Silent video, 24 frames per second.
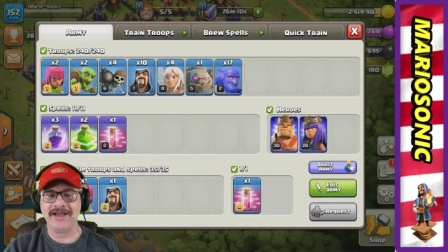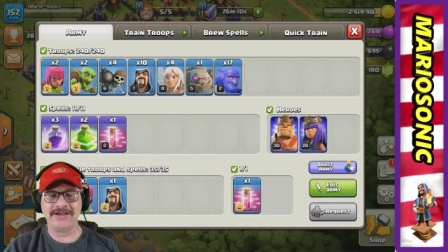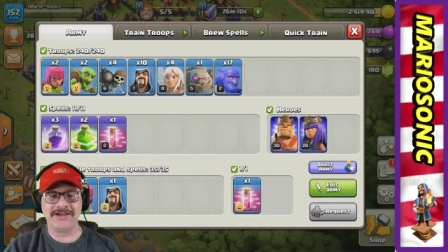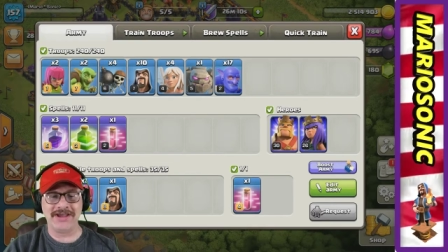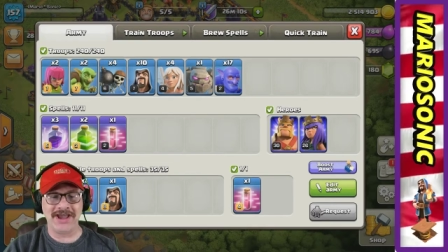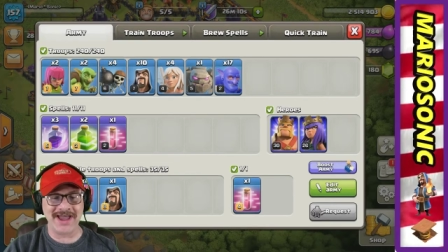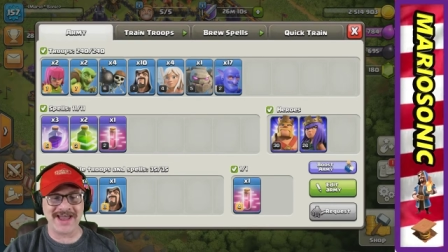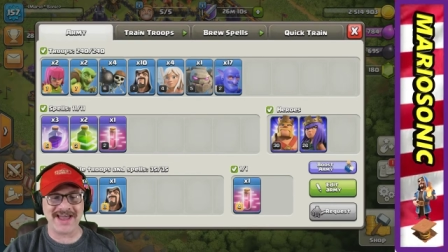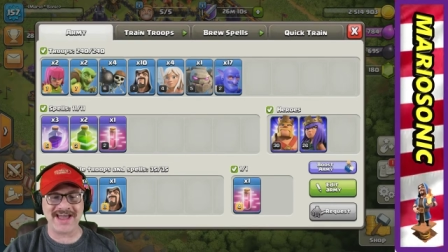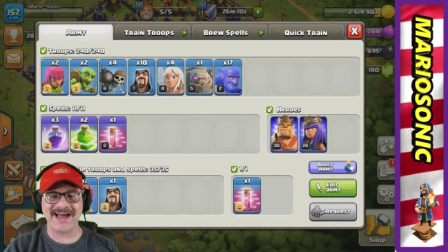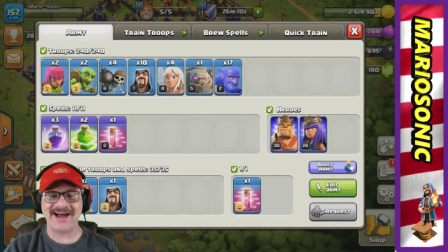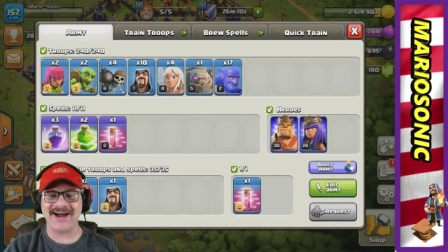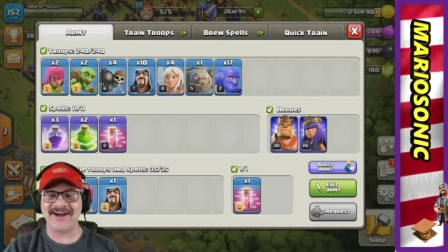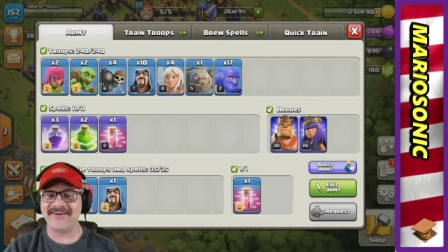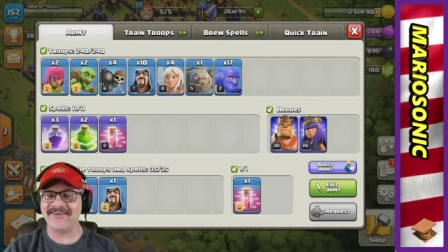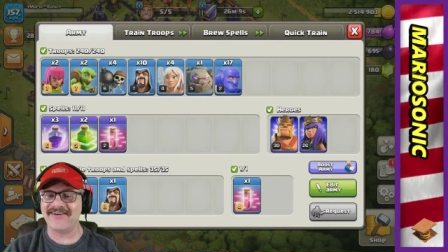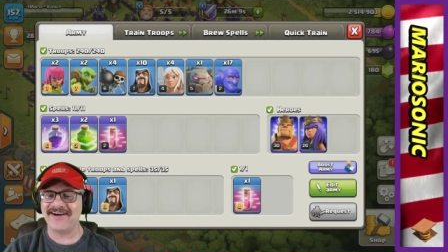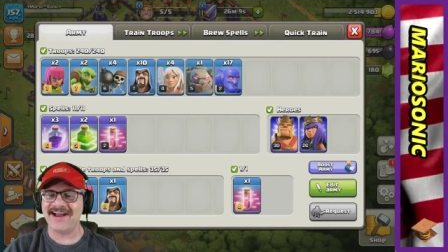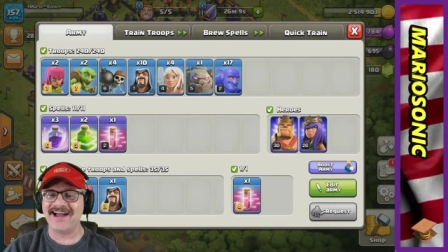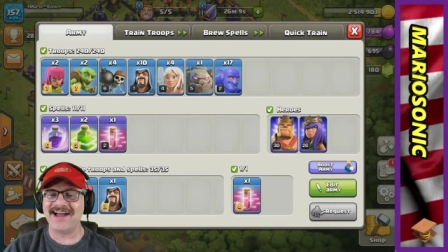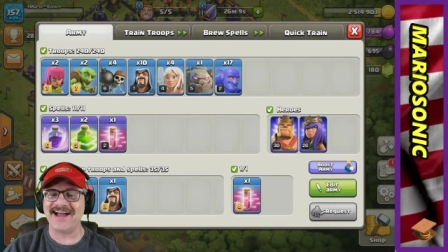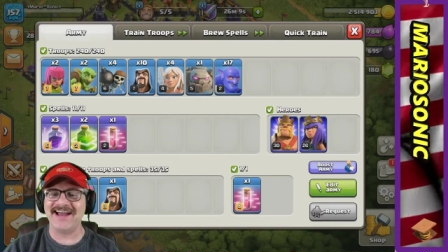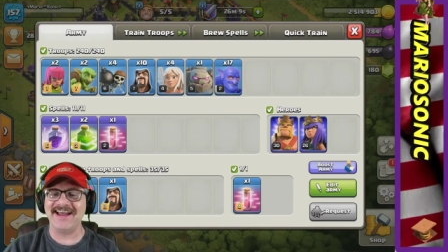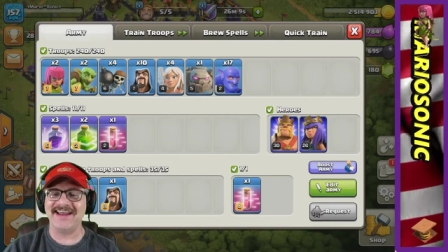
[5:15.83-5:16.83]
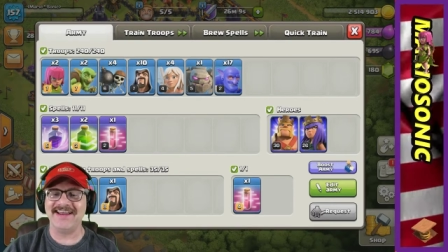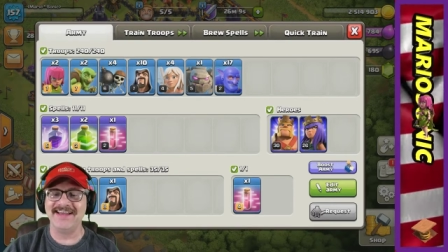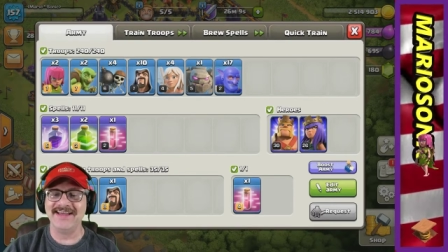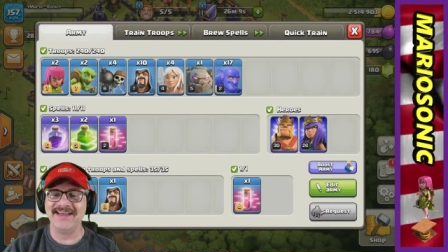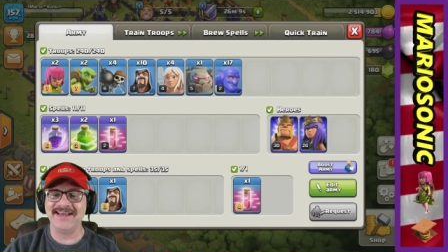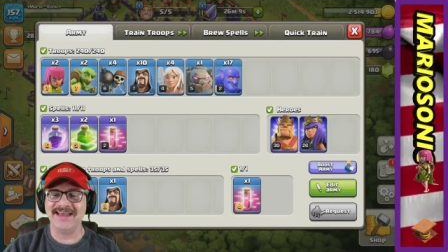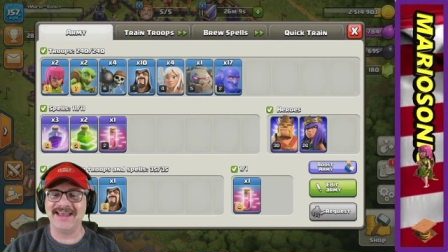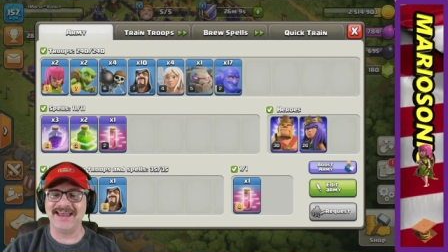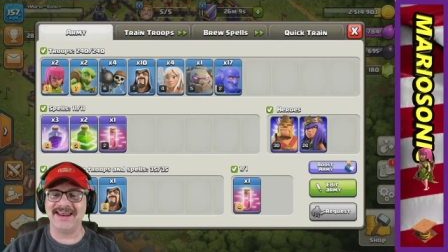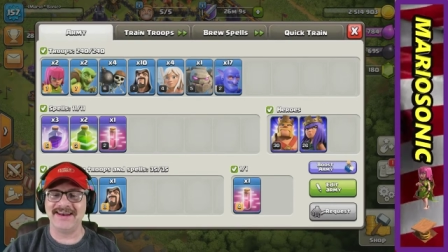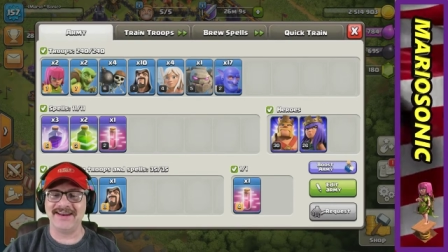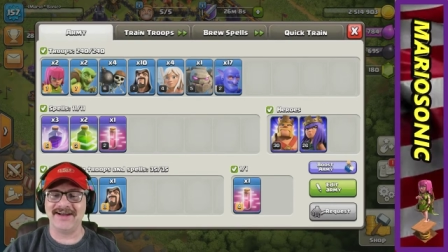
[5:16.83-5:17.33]
Yeah, all right.
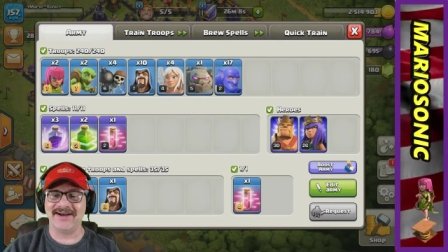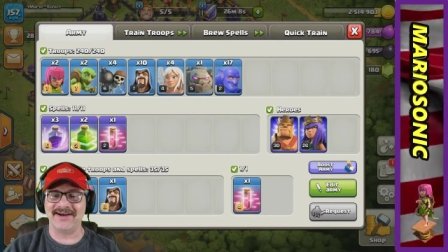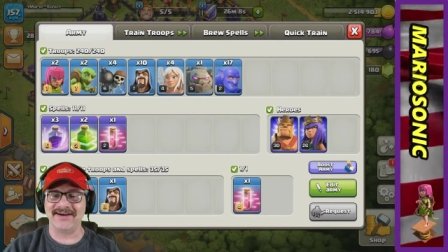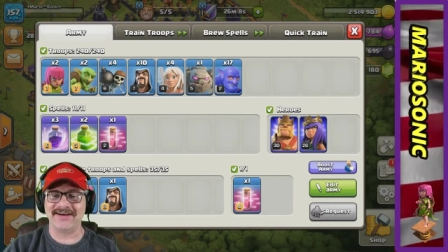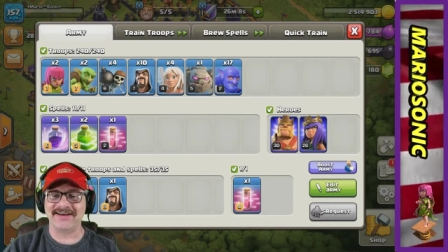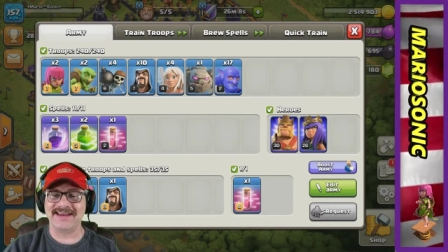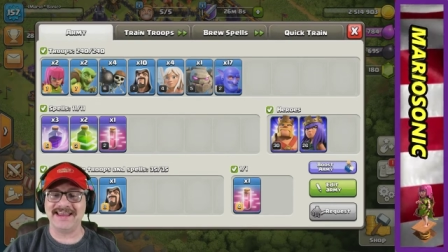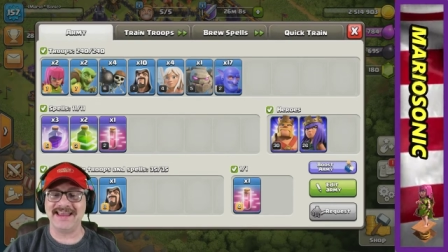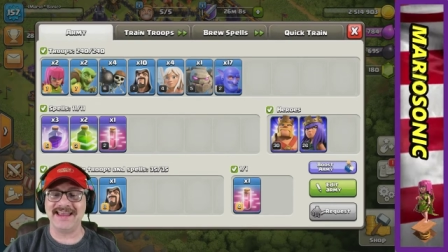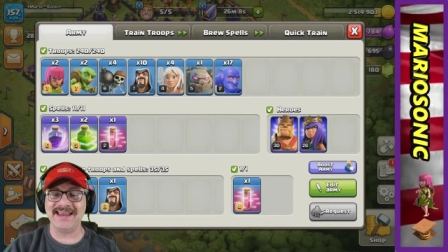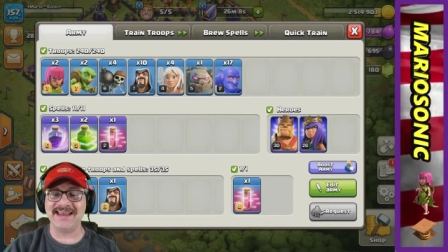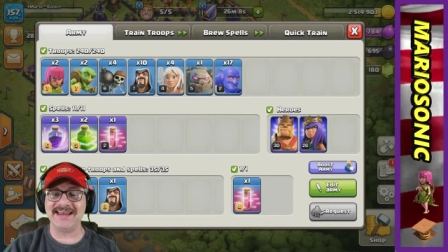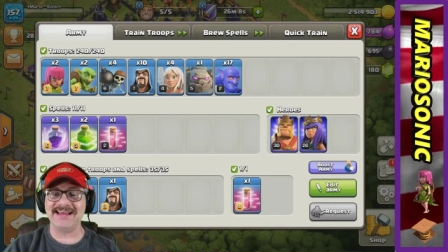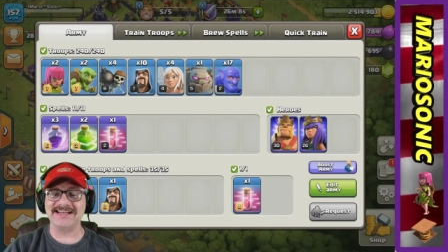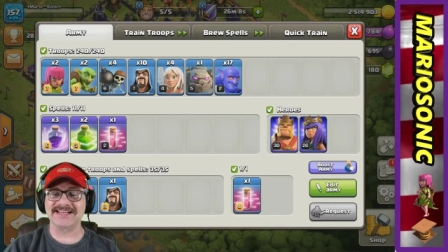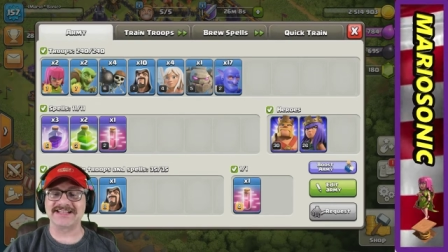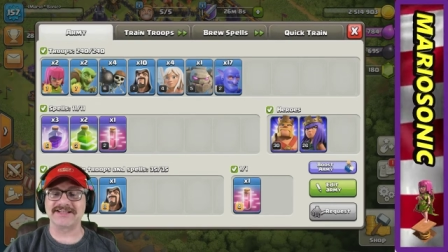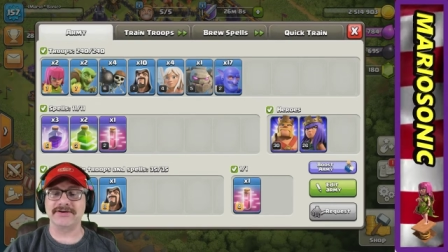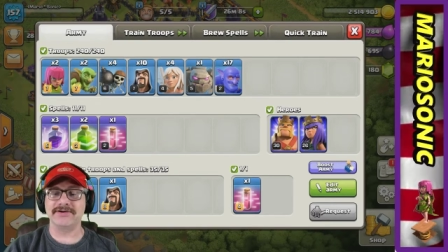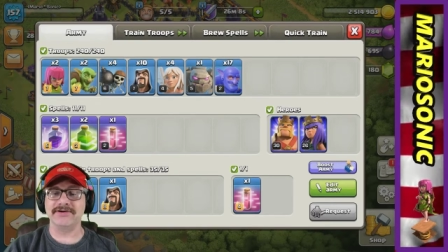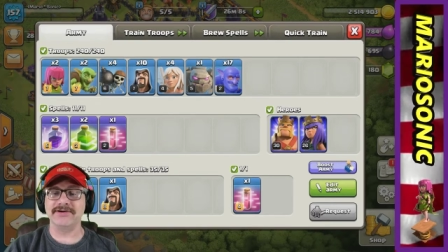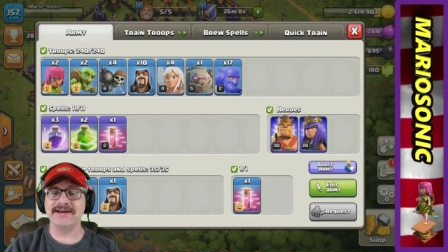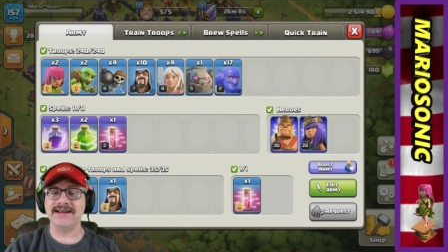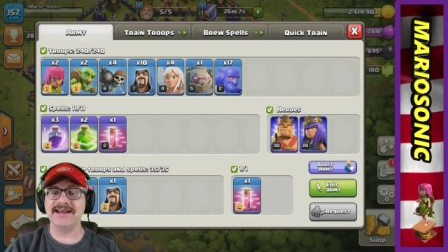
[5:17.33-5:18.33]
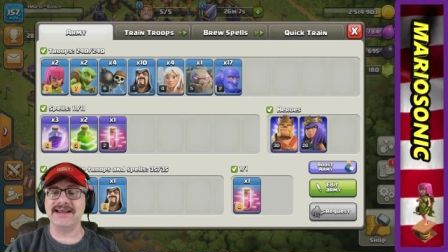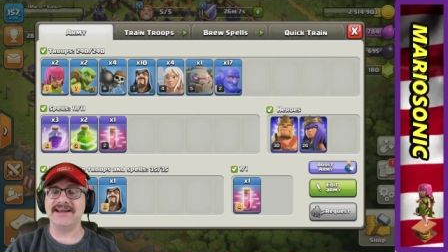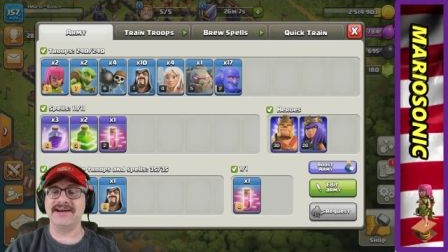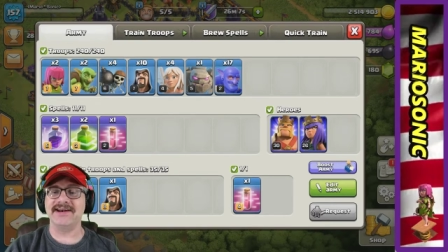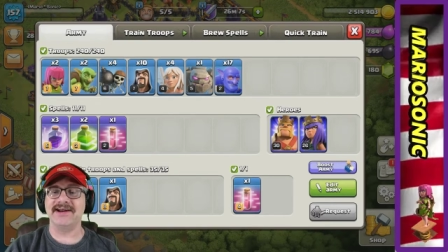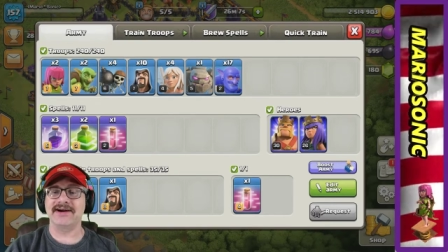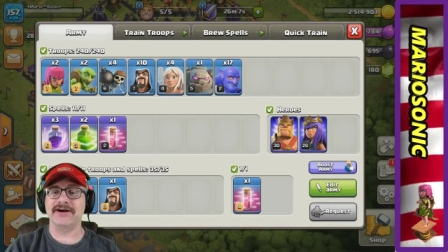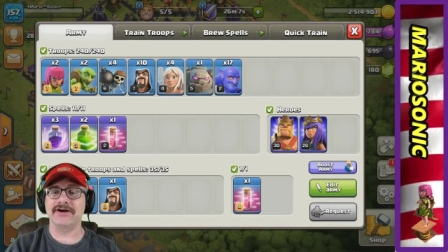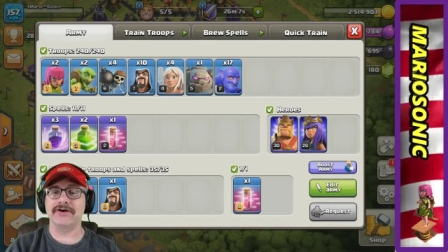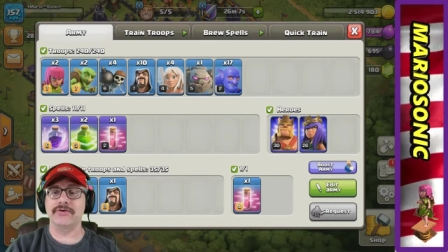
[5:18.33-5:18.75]
And our king is 30 and our